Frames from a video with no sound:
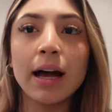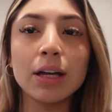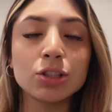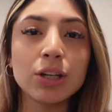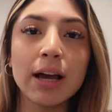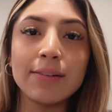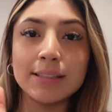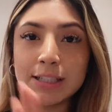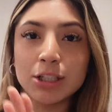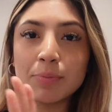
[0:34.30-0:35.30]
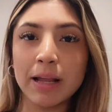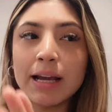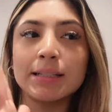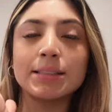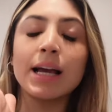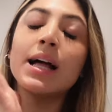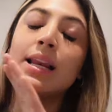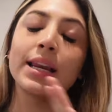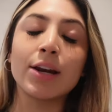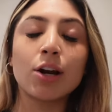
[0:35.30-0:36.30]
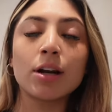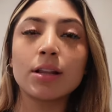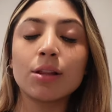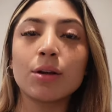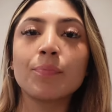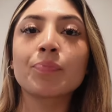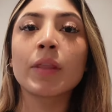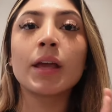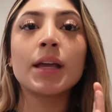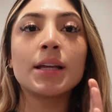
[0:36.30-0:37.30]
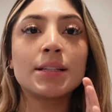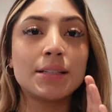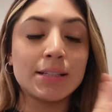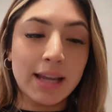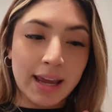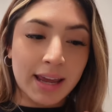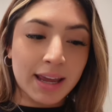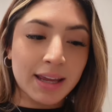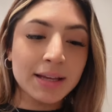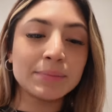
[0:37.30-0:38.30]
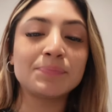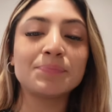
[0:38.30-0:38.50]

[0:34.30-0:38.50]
I also have a dinner planned later on in the day.